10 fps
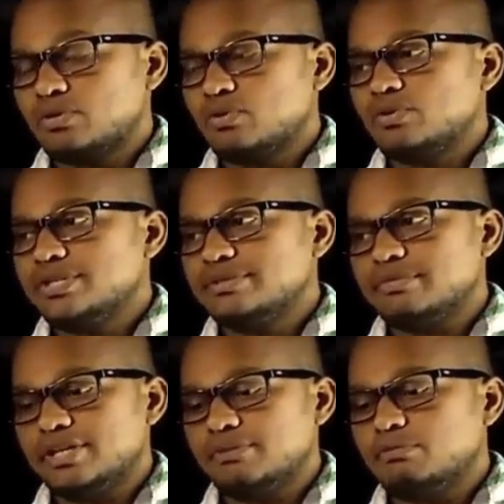core is
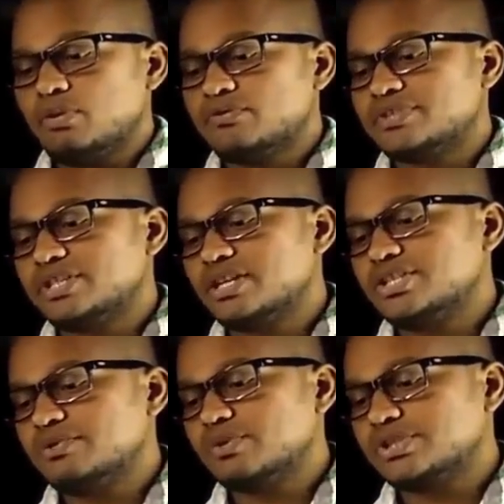made up of
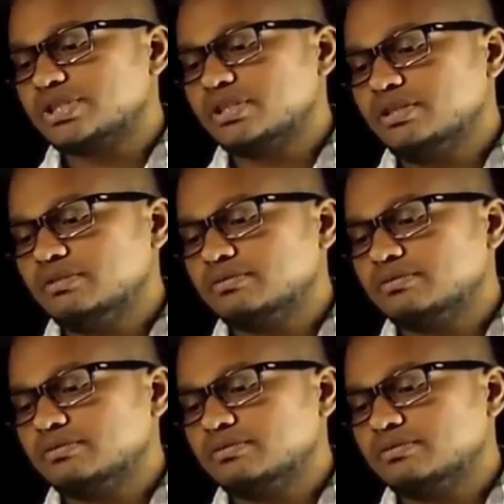CRGO steel,